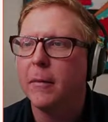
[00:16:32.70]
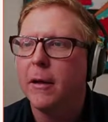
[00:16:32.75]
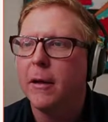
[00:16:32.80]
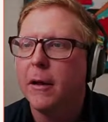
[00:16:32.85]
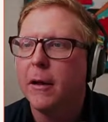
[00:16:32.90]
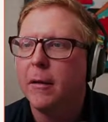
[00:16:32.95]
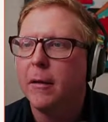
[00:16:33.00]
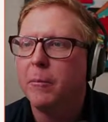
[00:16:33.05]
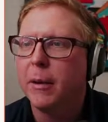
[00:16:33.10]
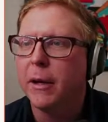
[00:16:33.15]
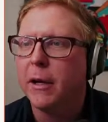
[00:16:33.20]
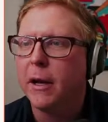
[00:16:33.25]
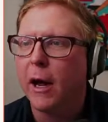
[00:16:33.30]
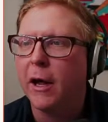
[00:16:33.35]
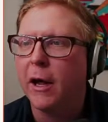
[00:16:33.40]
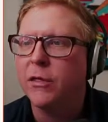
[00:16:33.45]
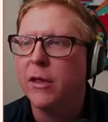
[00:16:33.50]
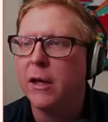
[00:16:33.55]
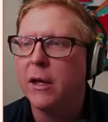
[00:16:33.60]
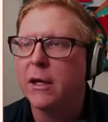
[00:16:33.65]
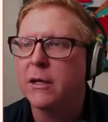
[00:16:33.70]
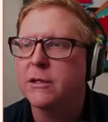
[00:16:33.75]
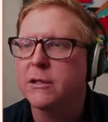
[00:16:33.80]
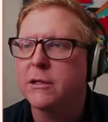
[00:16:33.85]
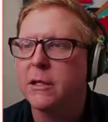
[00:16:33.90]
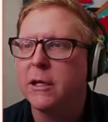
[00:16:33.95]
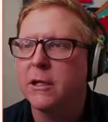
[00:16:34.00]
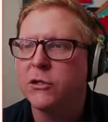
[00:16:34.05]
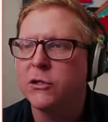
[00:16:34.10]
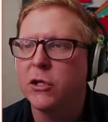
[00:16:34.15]
but I think it's
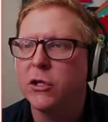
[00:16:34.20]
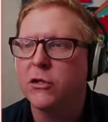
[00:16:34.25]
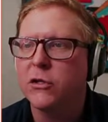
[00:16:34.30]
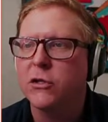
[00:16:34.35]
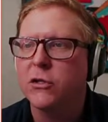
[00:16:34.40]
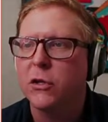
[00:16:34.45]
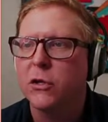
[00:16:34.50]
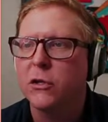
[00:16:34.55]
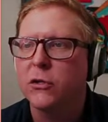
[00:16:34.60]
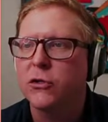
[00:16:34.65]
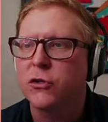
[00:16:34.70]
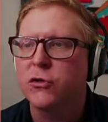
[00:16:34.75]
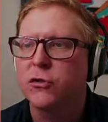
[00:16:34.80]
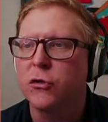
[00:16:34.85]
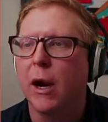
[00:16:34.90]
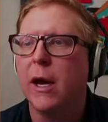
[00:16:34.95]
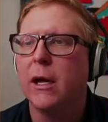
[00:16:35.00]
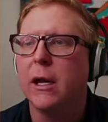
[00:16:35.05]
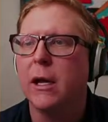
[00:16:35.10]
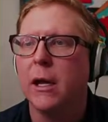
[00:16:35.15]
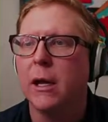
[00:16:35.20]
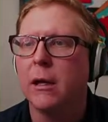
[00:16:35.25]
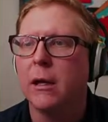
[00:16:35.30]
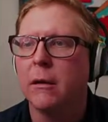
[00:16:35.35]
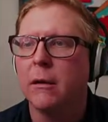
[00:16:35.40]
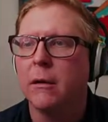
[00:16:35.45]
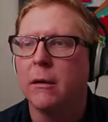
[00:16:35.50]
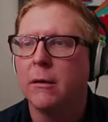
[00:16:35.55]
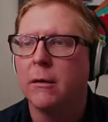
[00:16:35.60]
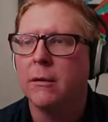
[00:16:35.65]
it's just
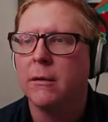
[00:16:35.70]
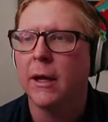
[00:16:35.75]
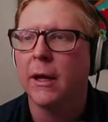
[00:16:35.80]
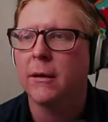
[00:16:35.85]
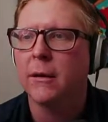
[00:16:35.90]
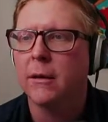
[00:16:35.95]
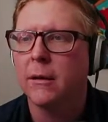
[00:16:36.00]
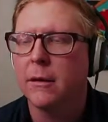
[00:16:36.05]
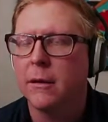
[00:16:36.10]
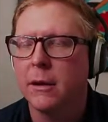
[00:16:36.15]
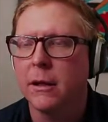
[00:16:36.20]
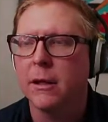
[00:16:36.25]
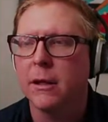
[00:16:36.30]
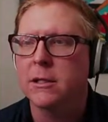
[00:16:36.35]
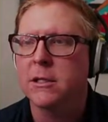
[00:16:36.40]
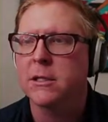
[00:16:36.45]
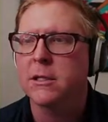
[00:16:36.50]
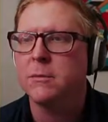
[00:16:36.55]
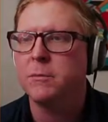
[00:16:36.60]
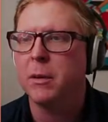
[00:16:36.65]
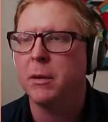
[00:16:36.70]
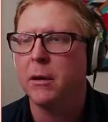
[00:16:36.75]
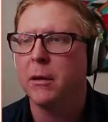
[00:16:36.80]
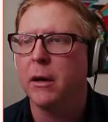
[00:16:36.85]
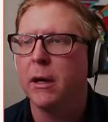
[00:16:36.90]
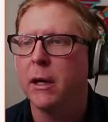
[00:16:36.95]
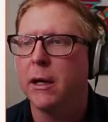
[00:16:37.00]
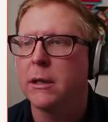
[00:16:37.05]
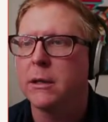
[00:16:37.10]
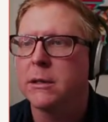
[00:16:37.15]
striking that the
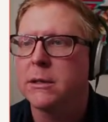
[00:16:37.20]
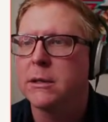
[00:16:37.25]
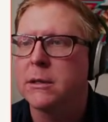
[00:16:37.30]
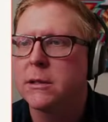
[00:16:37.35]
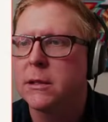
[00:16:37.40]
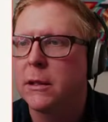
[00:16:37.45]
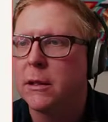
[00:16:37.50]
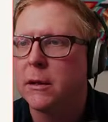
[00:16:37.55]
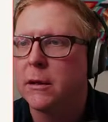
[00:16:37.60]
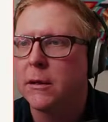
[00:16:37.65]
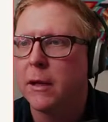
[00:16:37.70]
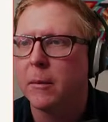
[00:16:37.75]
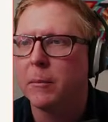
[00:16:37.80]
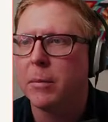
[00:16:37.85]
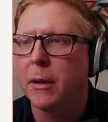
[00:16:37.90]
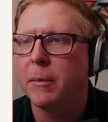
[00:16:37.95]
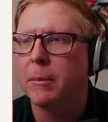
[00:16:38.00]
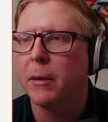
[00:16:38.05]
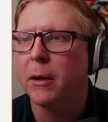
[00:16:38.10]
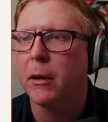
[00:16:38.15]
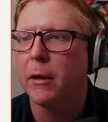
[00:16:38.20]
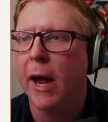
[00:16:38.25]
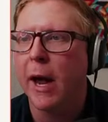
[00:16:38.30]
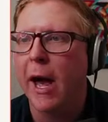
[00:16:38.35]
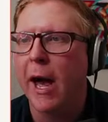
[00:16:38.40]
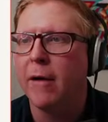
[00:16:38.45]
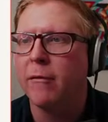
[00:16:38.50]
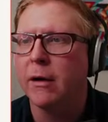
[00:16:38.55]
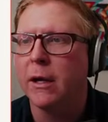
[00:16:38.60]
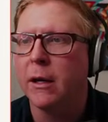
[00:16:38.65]
experience that people are
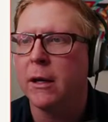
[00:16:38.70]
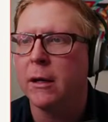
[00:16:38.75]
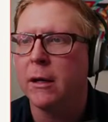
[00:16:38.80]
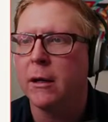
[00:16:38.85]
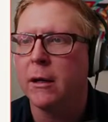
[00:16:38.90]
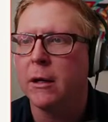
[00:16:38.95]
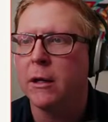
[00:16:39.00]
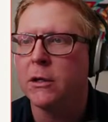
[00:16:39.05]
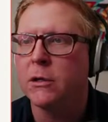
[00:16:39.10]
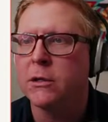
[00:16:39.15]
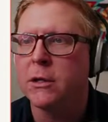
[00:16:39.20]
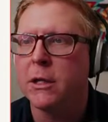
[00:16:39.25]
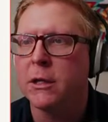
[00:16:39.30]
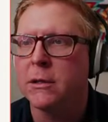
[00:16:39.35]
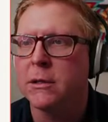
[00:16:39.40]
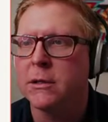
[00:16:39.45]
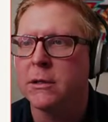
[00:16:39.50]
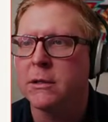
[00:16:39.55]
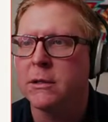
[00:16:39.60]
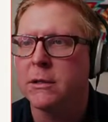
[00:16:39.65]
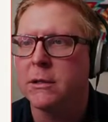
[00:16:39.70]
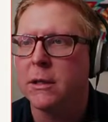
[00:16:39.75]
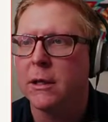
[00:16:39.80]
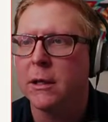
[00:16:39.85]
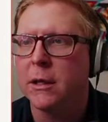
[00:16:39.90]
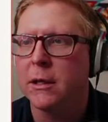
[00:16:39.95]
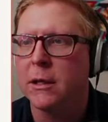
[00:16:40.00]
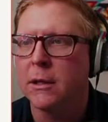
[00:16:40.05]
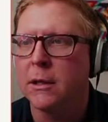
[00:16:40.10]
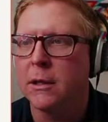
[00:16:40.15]
having is, is
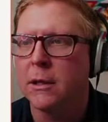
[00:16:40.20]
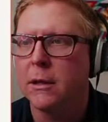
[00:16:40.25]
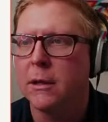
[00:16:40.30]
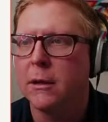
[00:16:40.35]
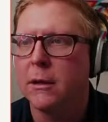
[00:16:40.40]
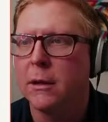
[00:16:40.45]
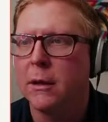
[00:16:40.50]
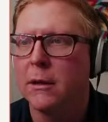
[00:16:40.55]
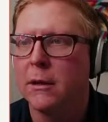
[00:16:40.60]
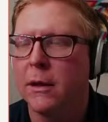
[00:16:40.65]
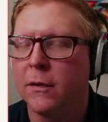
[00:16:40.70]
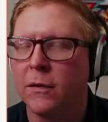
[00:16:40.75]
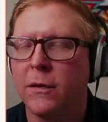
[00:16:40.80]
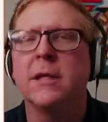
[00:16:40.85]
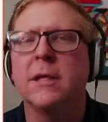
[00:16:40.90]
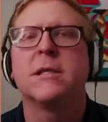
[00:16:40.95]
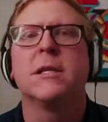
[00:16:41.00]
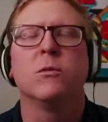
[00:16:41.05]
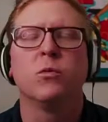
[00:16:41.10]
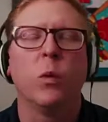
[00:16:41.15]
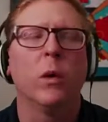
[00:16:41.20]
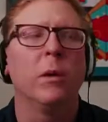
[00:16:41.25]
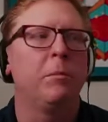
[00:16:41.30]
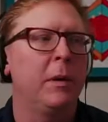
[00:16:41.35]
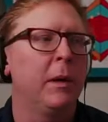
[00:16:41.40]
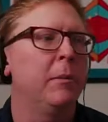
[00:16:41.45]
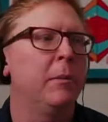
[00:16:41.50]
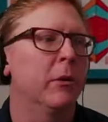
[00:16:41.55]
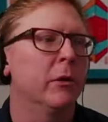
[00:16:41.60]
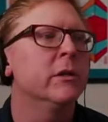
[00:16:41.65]
that this is what
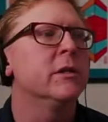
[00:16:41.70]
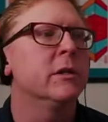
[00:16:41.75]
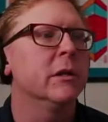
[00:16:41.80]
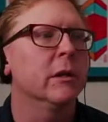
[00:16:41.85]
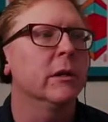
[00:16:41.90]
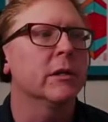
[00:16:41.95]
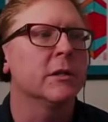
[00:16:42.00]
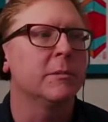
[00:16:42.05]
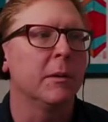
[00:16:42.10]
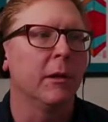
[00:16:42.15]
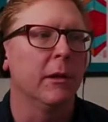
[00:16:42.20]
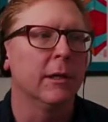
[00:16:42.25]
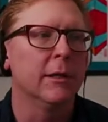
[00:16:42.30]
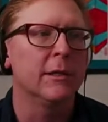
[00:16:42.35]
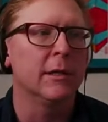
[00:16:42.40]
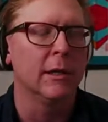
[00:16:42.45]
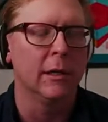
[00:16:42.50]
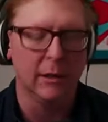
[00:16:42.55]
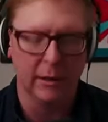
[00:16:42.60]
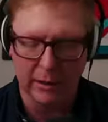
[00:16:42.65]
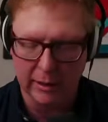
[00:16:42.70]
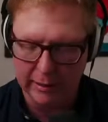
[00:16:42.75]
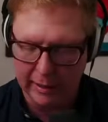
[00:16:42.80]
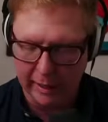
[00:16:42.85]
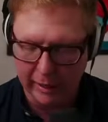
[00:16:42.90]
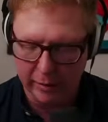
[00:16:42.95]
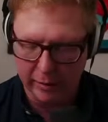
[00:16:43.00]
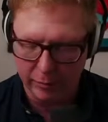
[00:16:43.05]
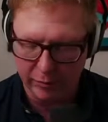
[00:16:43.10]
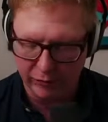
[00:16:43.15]
people are still experiencing in the
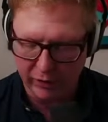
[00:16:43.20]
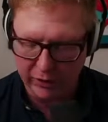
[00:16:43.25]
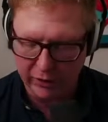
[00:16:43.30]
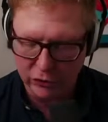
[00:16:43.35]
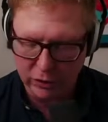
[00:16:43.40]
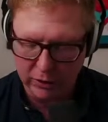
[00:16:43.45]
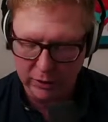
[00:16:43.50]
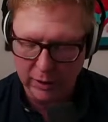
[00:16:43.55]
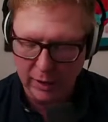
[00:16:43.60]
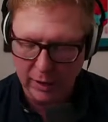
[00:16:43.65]
accounting profession right.